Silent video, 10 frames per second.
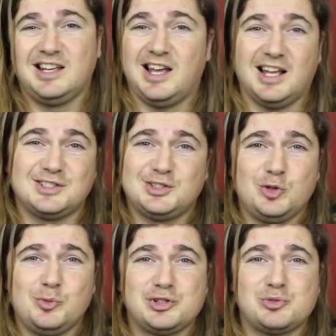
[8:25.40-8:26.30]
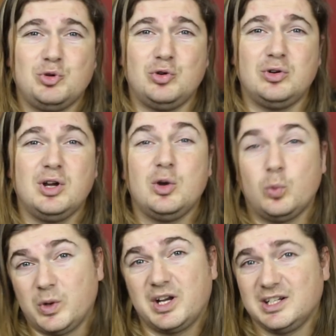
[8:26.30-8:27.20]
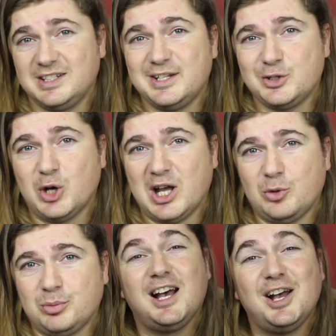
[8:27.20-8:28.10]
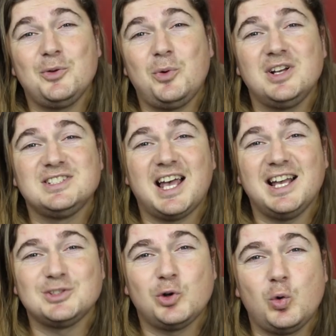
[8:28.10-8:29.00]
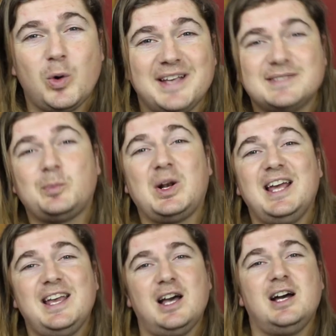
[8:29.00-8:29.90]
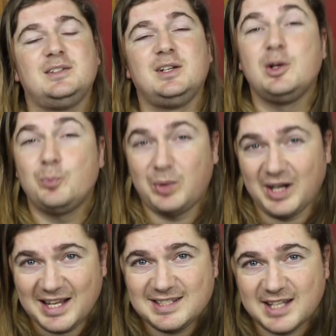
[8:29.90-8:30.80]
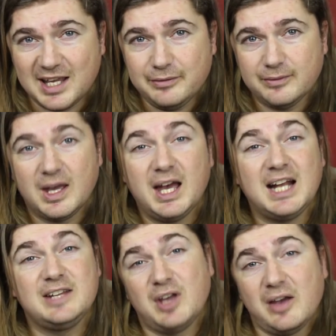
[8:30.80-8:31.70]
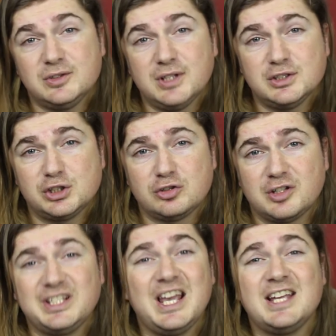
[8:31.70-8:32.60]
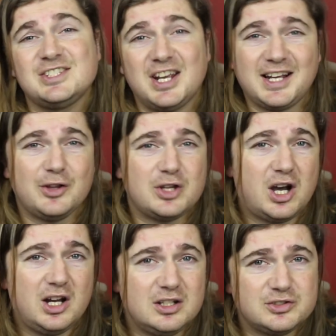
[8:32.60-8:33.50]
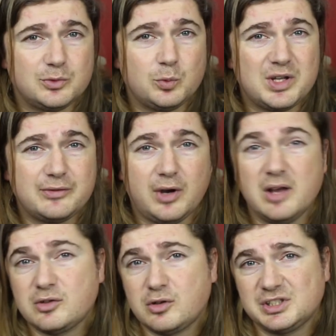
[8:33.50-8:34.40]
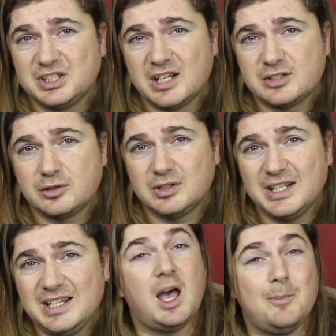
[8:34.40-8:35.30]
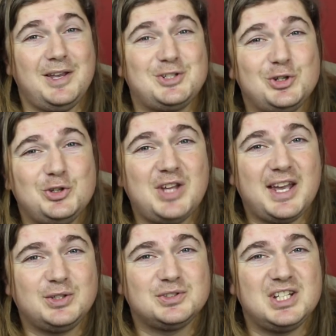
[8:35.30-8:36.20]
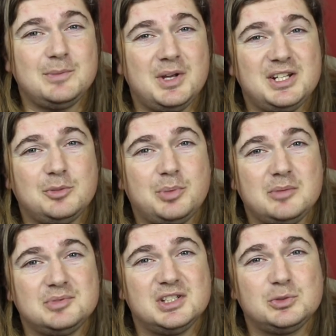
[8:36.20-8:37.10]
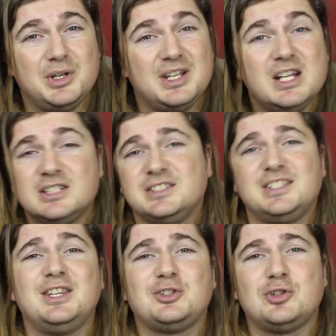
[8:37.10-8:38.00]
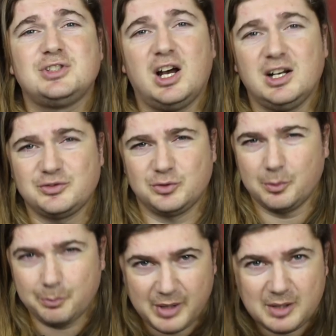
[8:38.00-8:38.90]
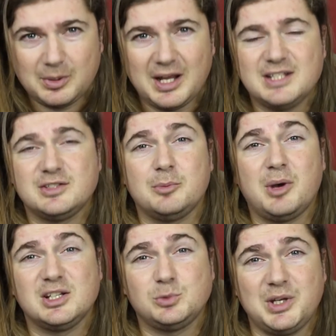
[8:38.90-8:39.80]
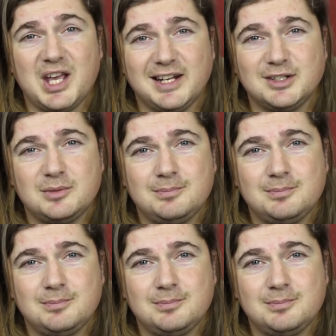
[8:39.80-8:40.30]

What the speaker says: and so much more, we're going to need your help. Otherwise, as always, play hard, play safe, and if you haven't done so already, check out the highlights from week 5 across the National League, and make sure you nag your team media peeps this week to send across highlights from the big plays of the past weekend.